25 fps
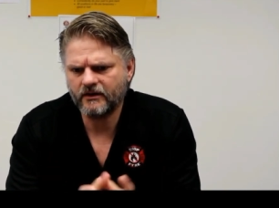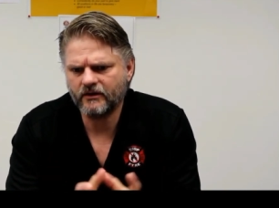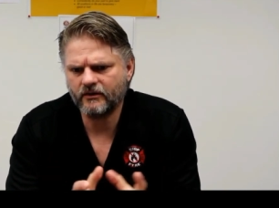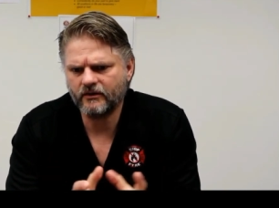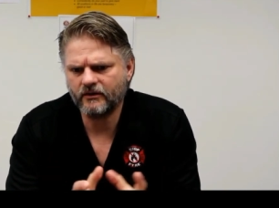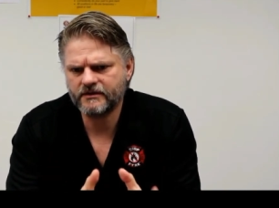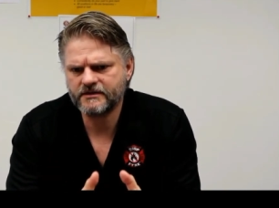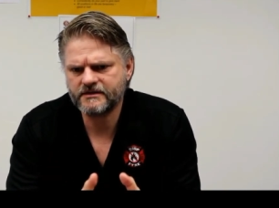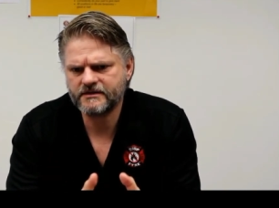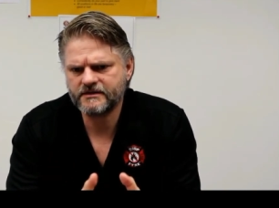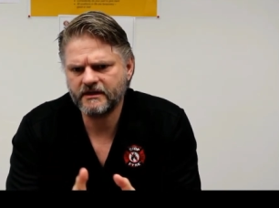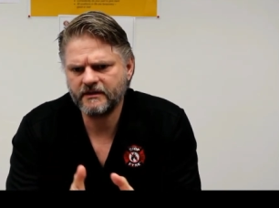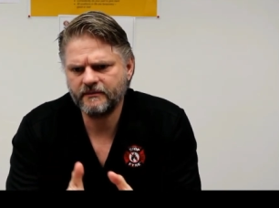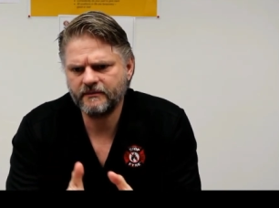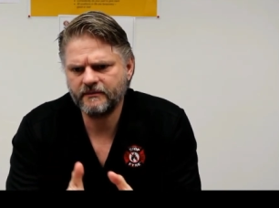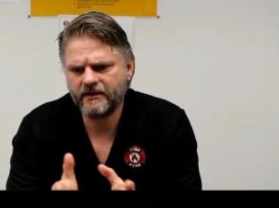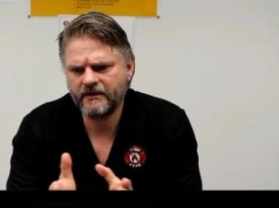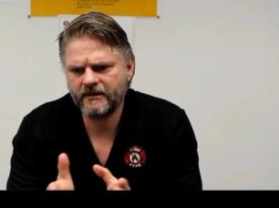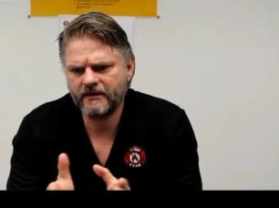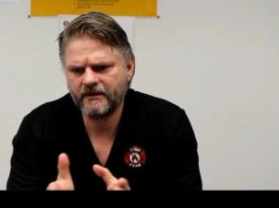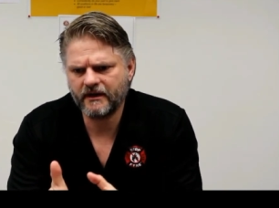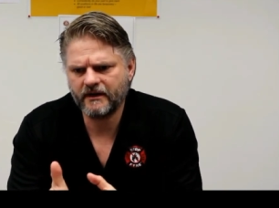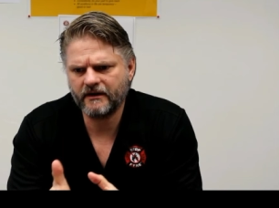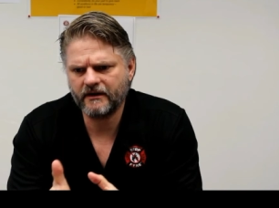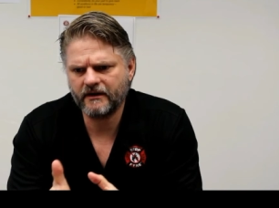go to sleep
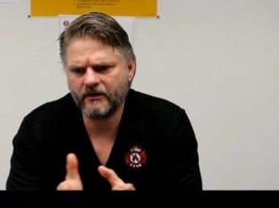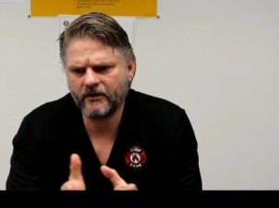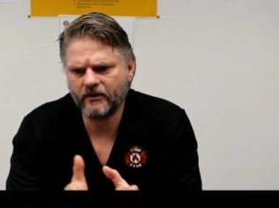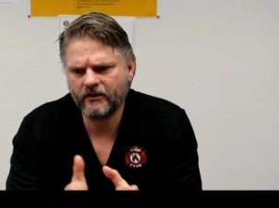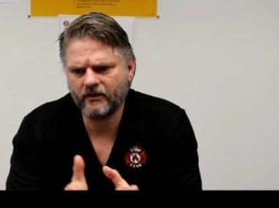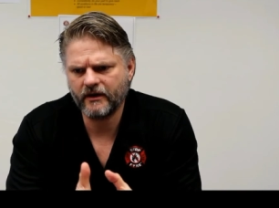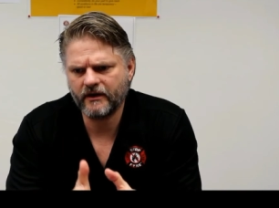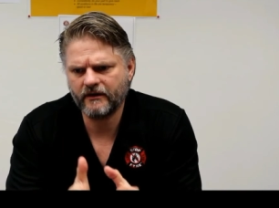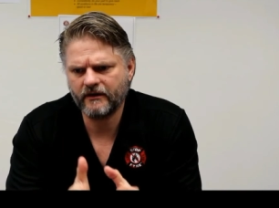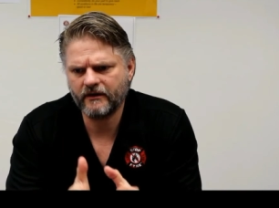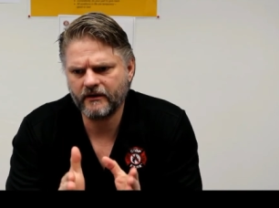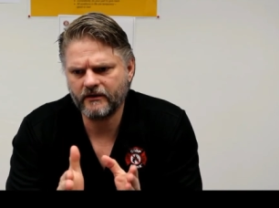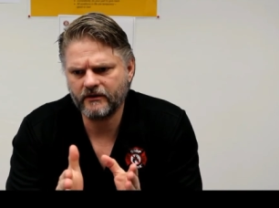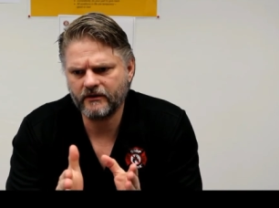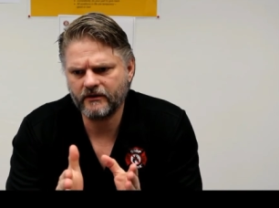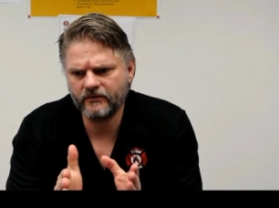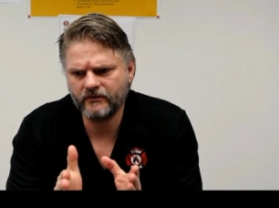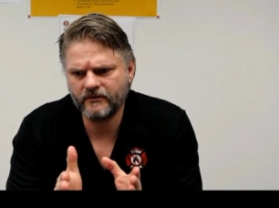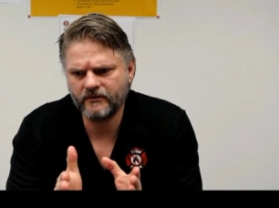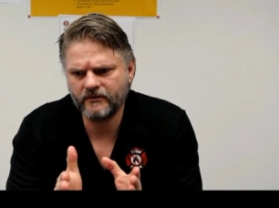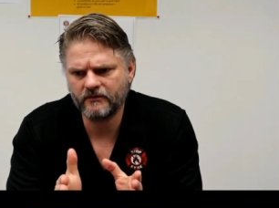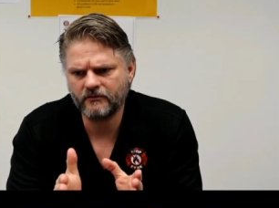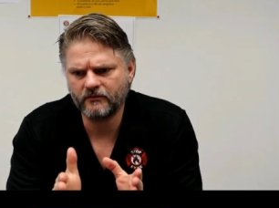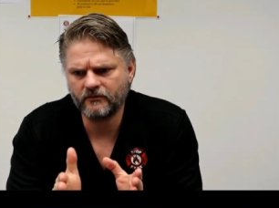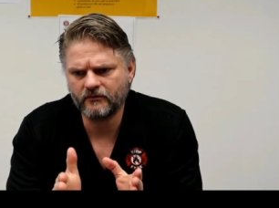at night knowing that
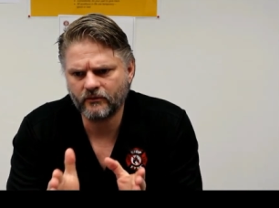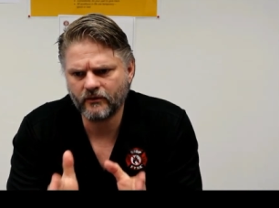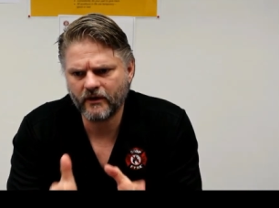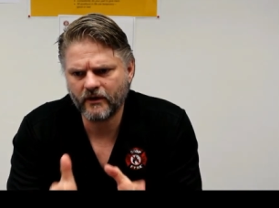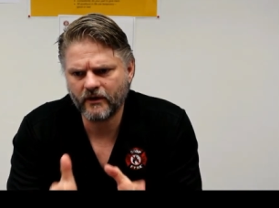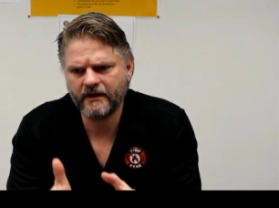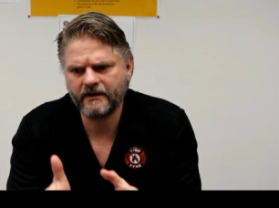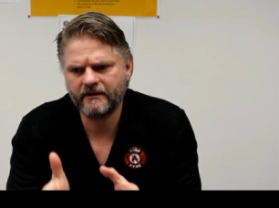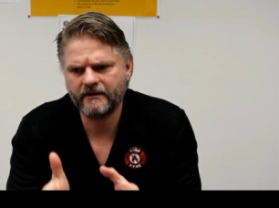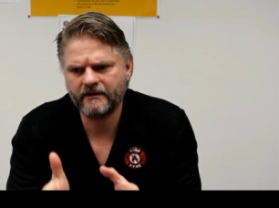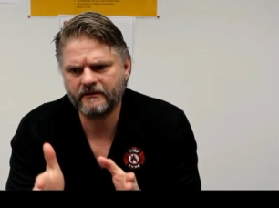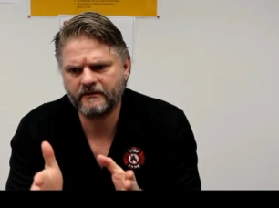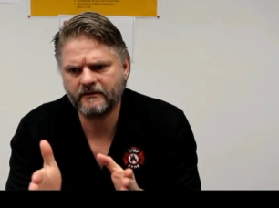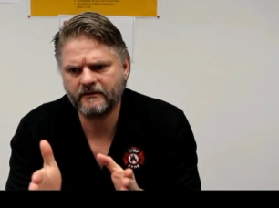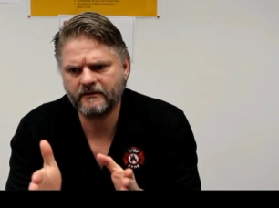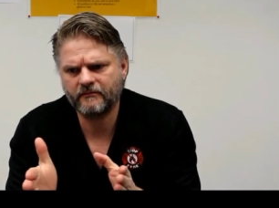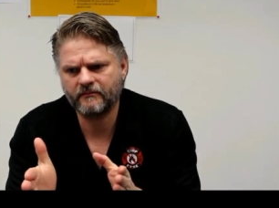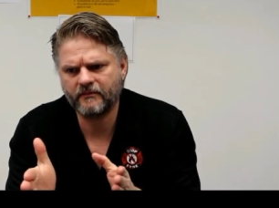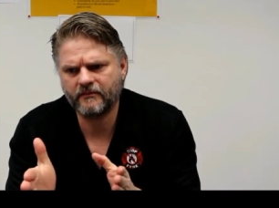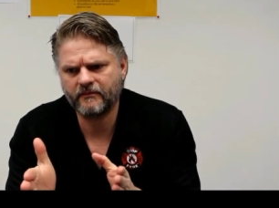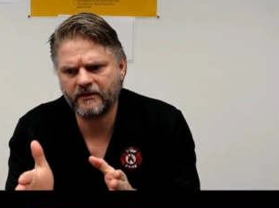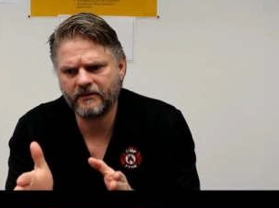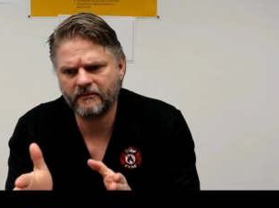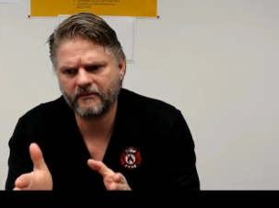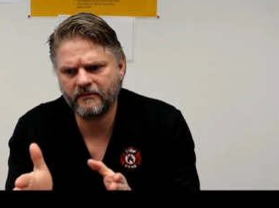you did right
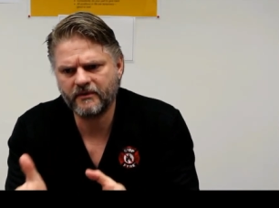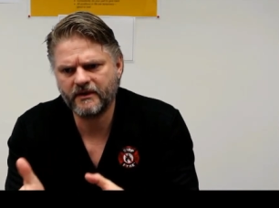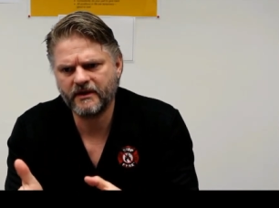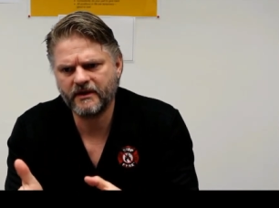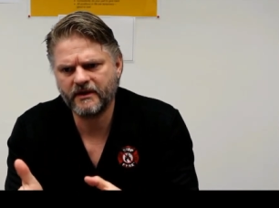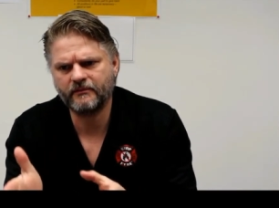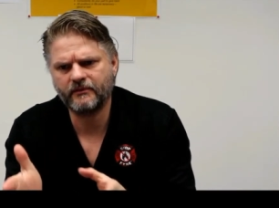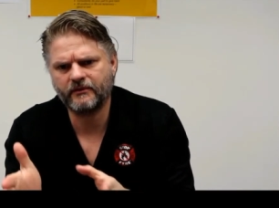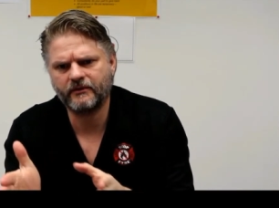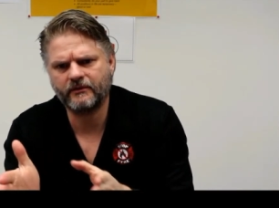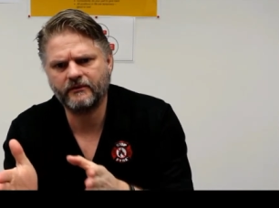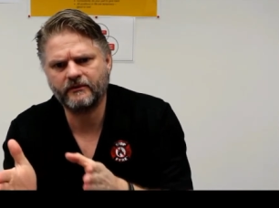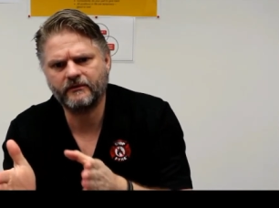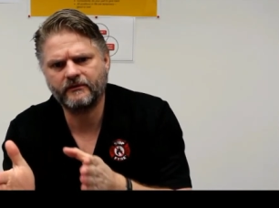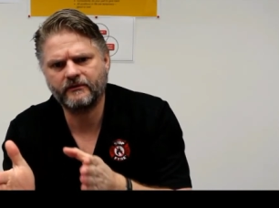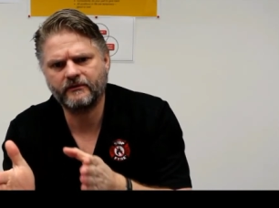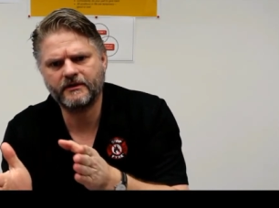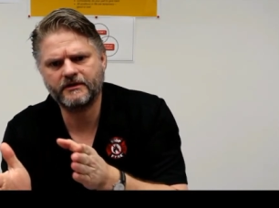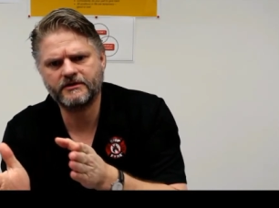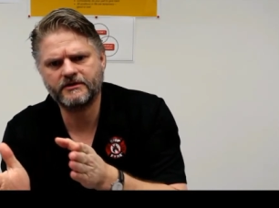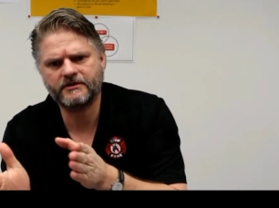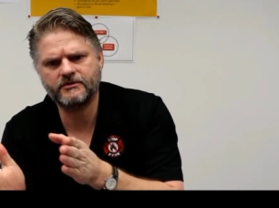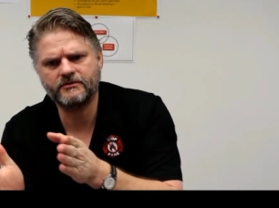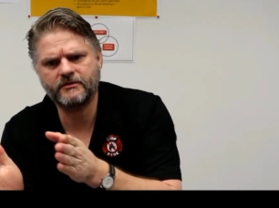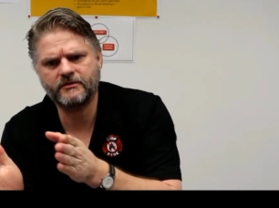by the people
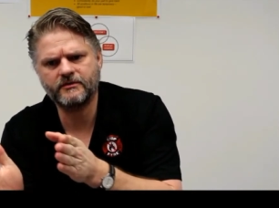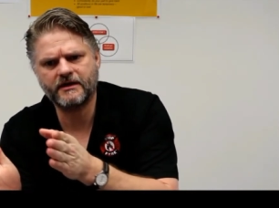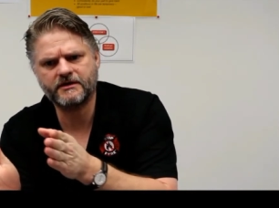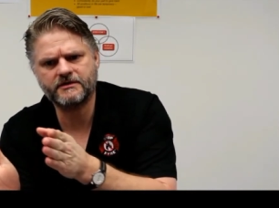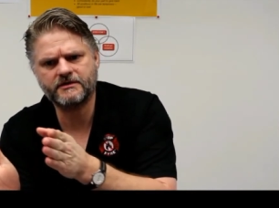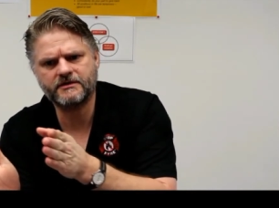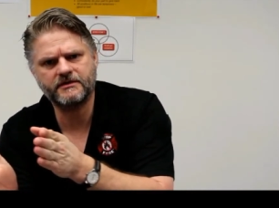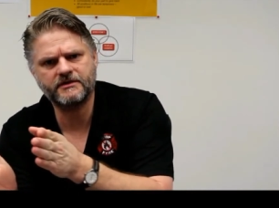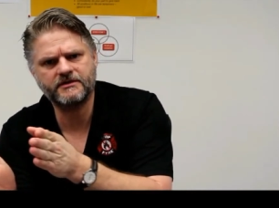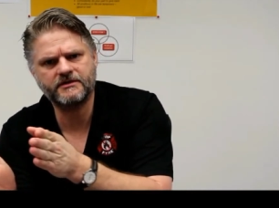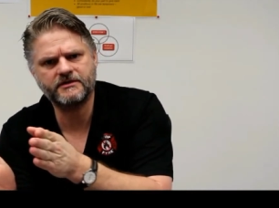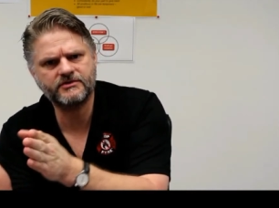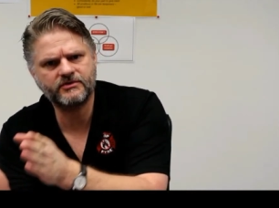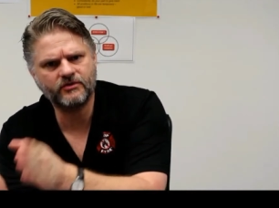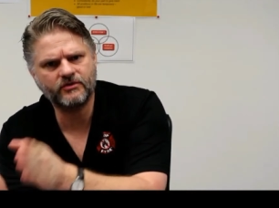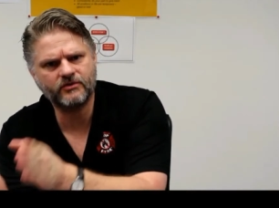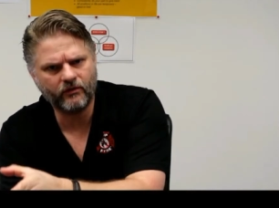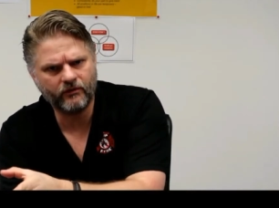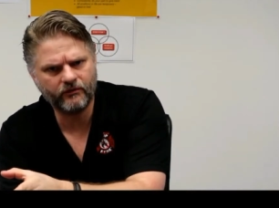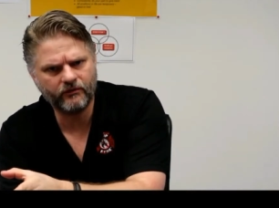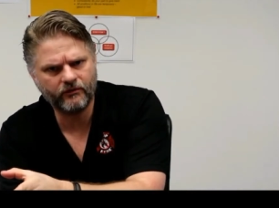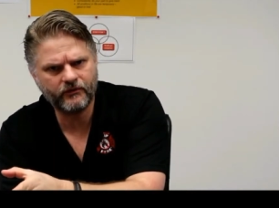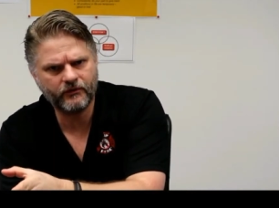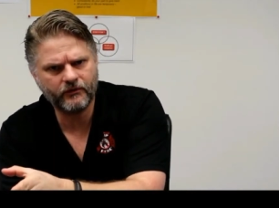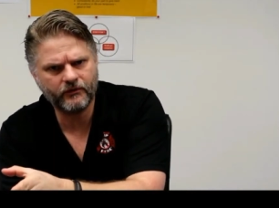that you actually
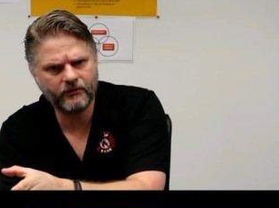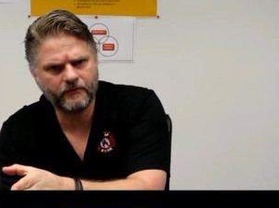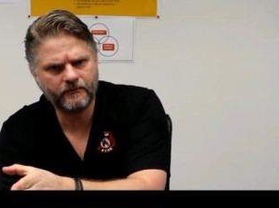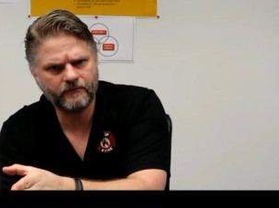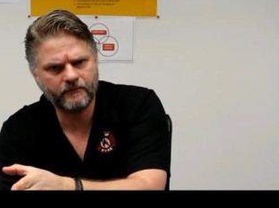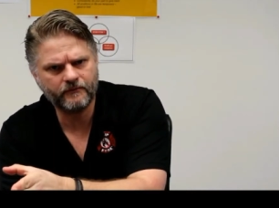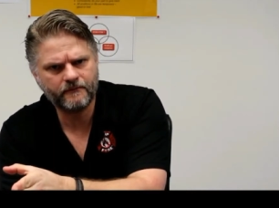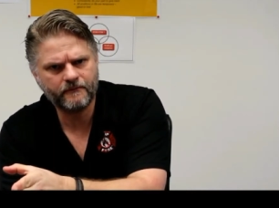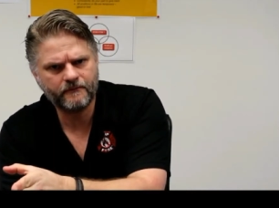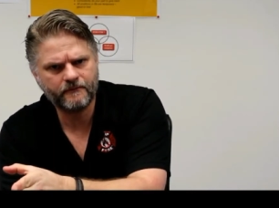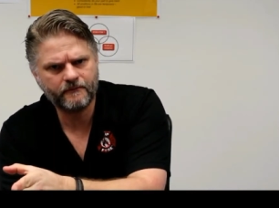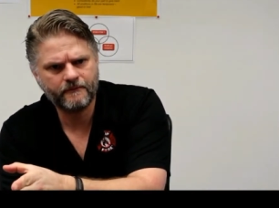sold to.